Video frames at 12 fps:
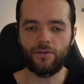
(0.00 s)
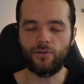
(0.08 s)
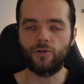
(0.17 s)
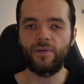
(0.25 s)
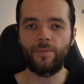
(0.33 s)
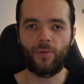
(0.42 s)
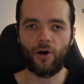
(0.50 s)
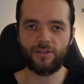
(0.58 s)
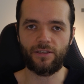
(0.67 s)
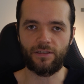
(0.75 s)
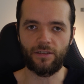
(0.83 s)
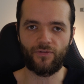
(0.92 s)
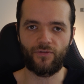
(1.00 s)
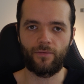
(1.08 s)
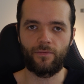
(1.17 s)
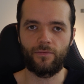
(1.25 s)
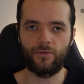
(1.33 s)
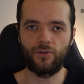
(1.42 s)
you'll be positive
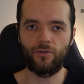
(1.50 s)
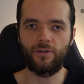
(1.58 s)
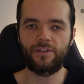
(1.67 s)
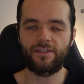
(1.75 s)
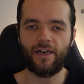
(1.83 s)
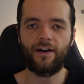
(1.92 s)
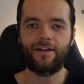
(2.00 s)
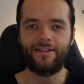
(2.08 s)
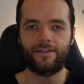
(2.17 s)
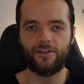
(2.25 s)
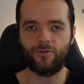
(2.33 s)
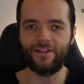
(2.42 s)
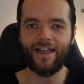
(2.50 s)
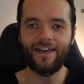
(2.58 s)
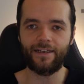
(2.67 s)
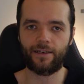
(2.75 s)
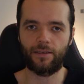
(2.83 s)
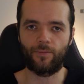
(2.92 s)
you'll start to
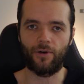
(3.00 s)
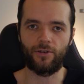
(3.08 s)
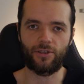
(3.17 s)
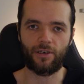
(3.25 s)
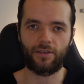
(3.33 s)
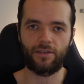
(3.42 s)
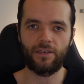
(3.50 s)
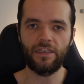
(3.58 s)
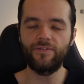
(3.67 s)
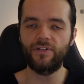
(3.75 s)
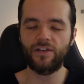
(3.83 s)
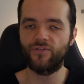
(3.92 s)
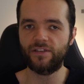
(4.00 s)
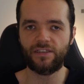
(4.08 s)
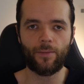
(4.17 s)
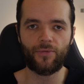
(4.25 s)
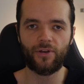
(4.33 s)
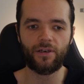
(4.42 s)
like the project even if it's
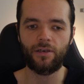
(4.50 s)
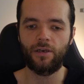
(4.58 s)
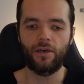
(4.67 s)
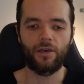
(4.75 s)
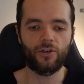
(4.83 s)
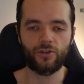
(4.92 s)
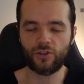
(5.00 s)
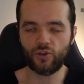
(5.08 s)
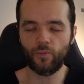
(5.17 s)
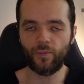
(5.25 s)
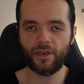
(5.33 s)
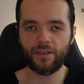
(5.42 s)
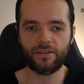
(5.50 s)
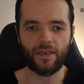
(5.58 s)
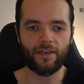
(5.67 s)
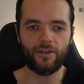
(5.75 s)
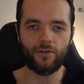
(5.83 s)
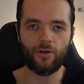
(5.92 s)
something stupid
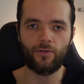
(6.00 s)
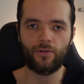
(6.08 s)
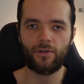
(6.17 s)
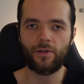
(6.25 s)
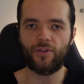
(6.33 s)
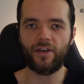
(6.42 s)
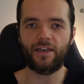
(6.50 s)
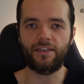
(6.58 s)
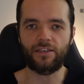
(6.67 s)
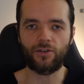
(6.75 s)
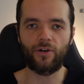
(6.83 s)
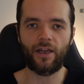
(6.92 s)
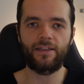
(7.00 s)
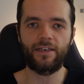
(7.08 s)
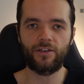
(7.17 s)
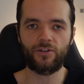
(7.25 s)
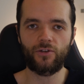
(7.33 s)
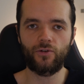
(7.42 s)
and you don't think it's a good
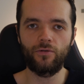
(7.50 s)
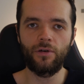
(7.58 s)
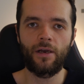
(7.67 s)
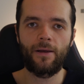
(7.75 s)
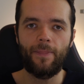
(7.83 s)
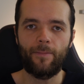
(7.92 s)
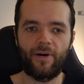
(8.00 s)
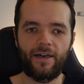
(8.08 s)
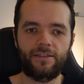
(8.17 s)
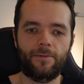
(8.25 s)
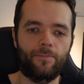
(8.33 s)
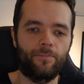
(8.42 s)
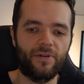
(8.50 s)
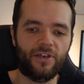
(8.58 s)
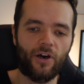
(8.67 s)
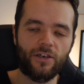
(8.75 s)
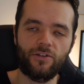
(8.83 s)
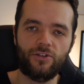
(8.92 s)
idea to do but
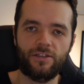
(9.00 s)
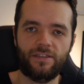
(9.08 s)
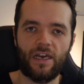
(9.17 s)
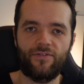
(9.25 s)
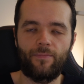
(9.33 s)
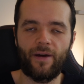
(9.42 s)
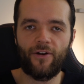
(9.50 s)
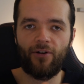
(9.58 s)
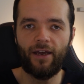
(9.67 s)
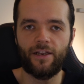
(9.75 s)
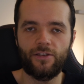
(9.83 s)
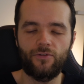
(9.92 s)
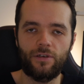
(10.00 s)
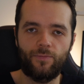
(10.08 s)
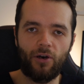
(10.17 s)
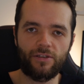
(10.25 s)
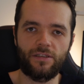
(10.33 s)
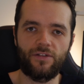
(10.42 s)
because you just have a better attitude a
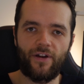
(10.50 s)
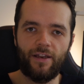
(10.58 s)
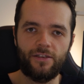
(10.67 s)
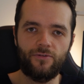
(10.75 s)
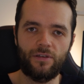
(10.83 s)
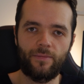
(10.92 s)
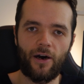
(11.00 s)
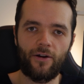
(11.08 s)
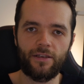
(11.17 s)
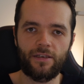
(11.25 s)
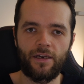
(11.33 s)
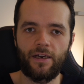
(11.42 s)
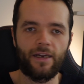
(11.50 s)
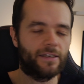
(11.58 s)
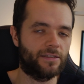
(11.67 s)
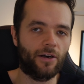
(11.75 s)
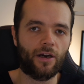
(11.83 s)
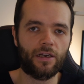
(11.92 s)
positive attitude about it
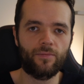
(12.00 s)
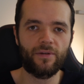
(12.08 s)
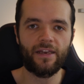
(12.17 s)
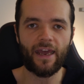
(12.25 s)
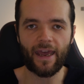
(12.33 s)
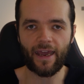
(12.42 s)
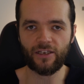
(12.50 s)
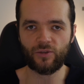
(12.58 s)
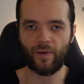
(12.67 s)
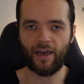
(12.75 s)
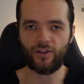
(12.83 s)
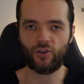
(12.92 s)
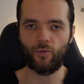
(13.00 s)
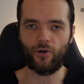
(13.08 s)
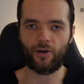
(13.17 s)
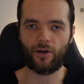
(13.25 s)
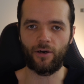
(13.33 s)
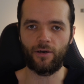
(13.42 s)
it's not going to be as bad to
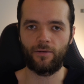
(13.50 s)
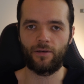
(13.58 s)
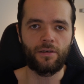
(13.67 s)
work on.